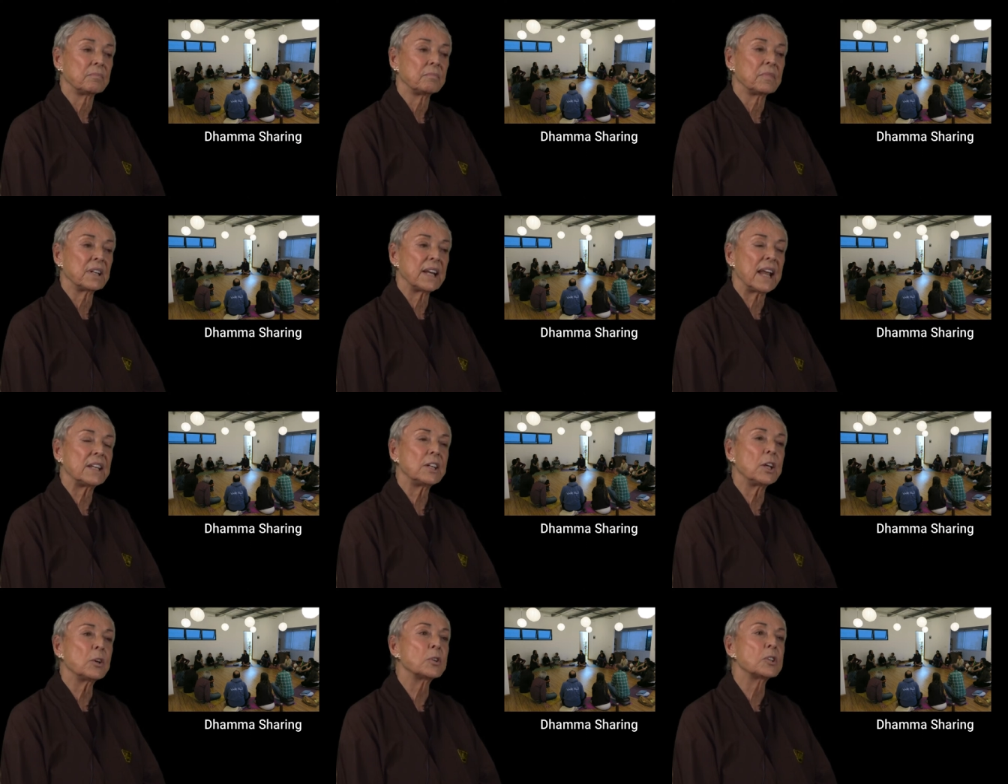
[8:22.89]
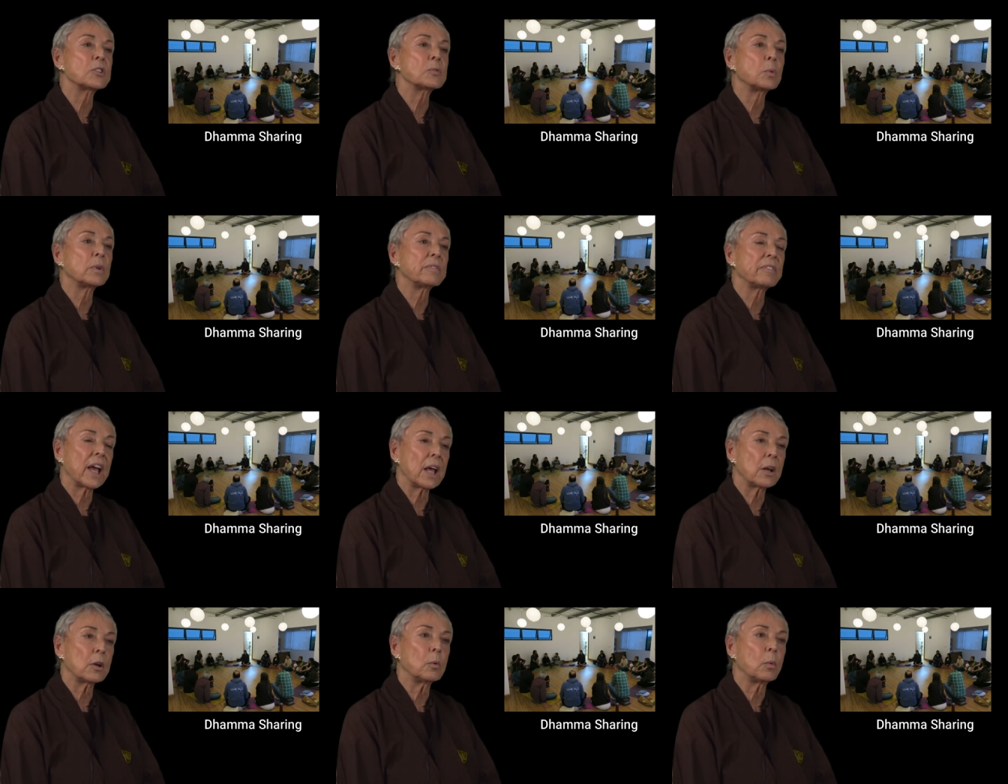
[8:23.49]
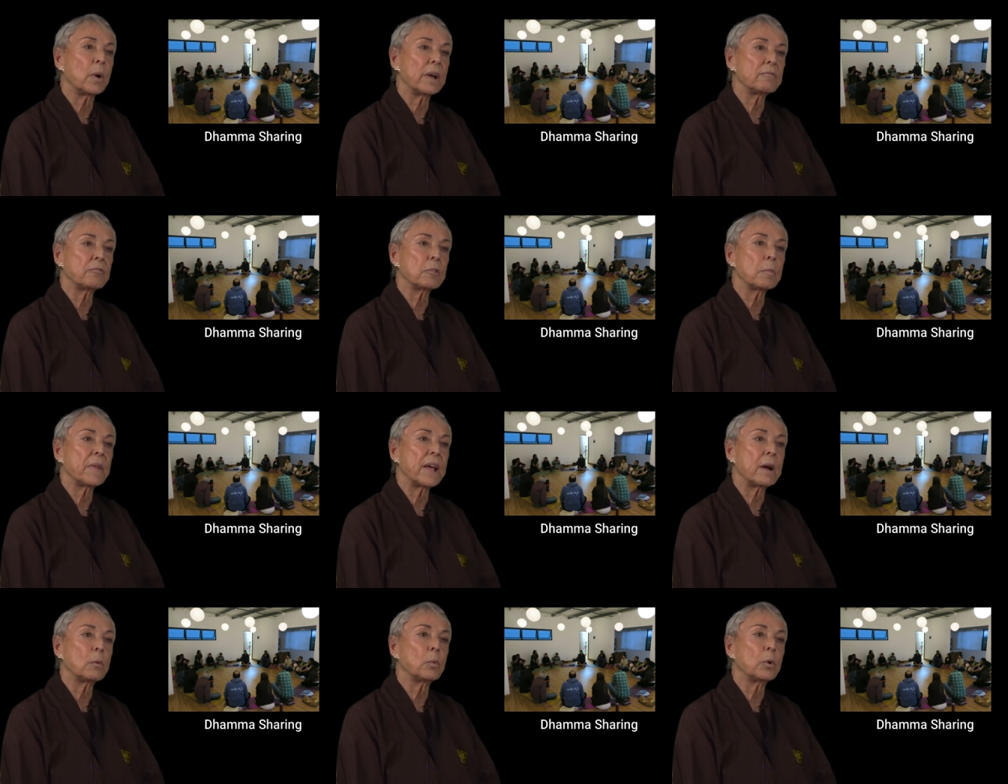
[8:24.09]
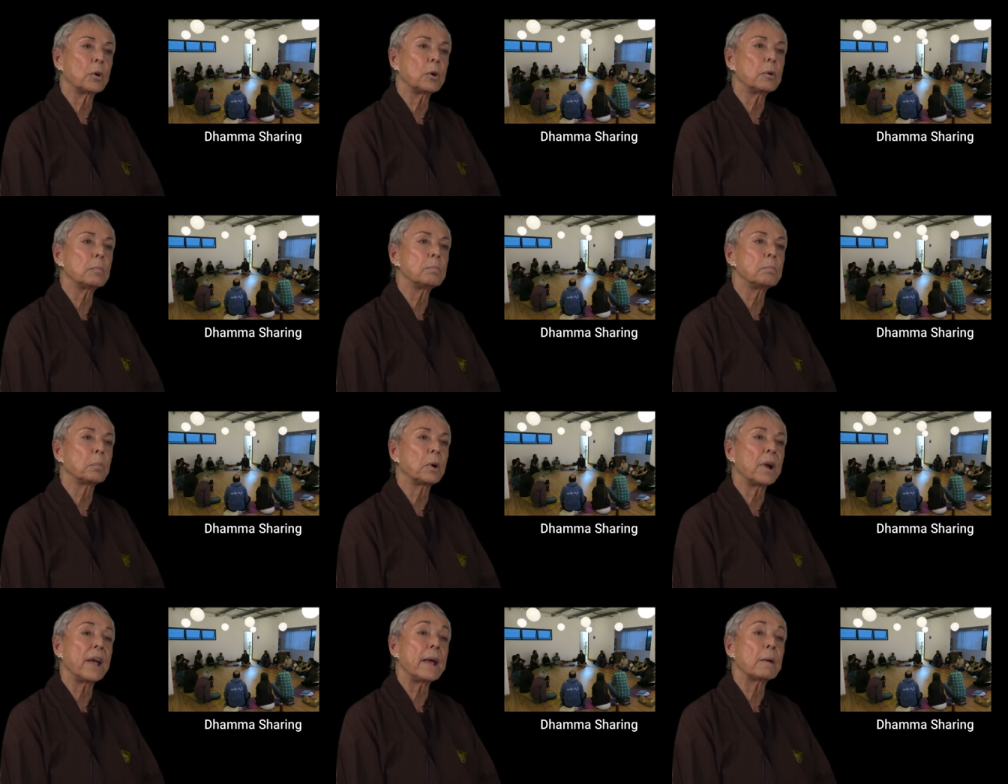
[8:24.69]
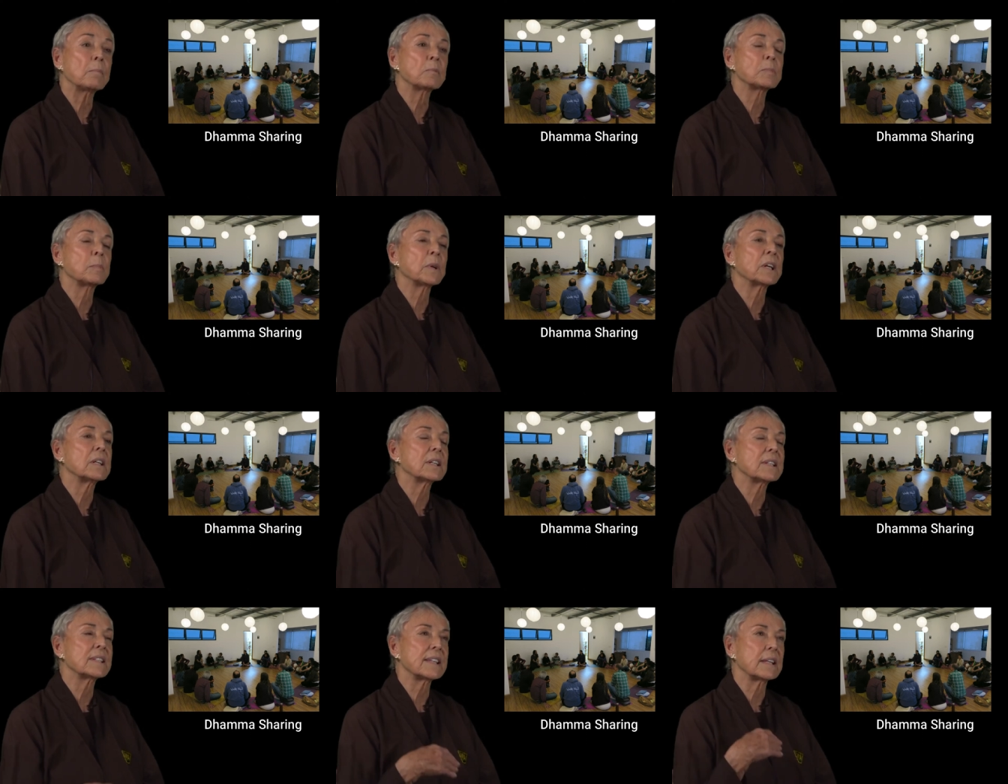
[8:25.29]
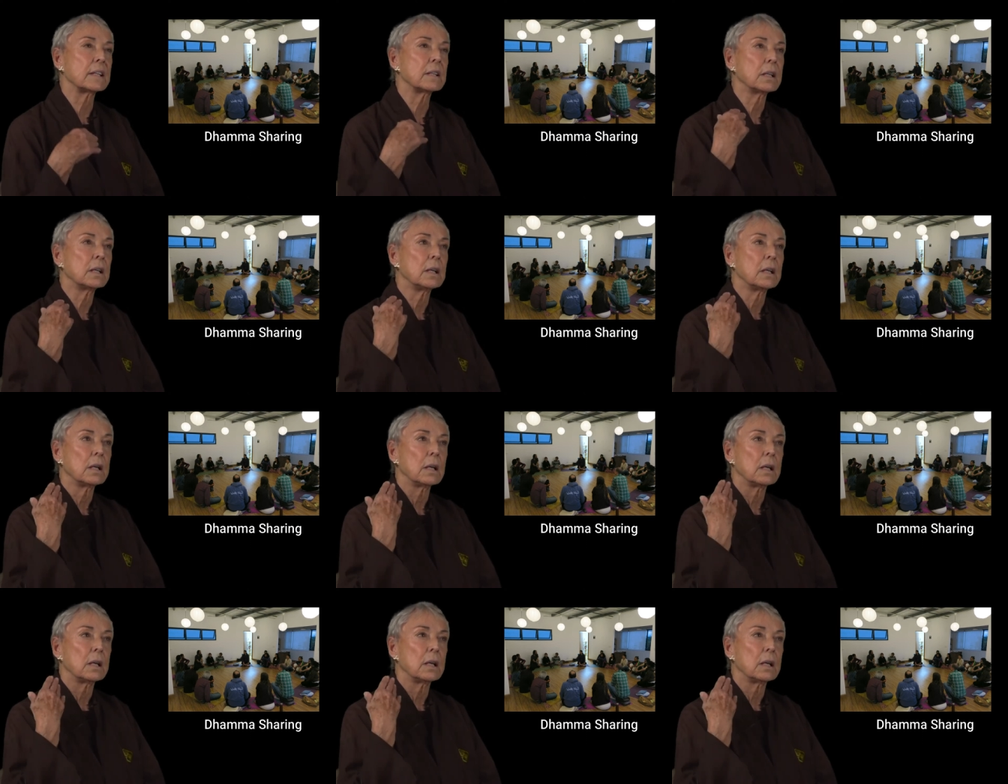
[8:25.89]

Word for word: but I notice we've gotten away from that word, perhaps because it